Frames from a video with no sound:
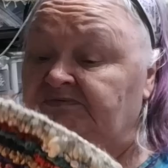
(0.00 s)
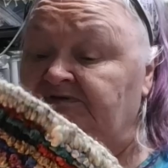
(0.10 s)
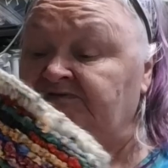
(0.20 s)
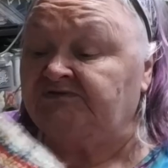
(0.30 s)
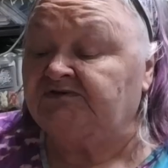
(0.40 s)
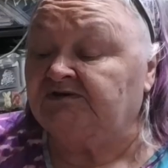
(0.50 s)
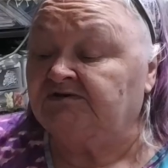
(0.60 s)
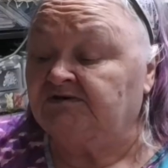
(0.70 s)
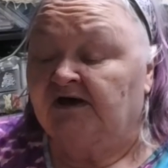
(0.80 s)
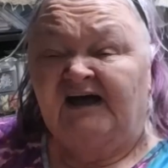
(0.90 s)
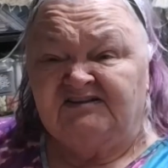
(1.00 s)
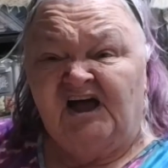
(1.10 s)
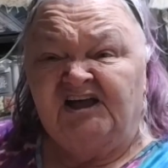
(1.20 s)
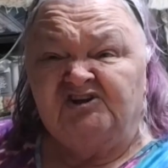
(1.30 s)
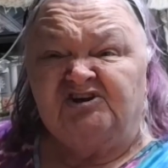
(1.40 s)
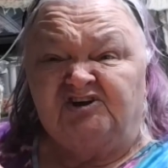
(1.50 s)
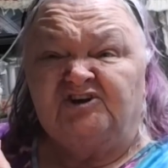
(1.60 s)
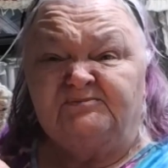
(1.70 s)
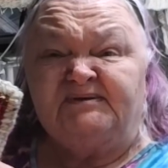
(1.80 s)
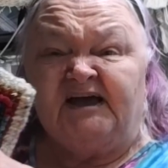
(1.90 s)
This is going
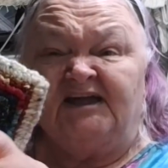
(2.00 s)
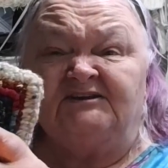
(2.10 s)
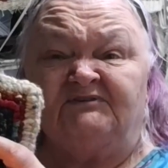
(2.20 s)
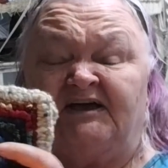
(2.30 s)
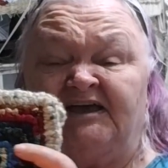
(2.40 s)
to be kind of a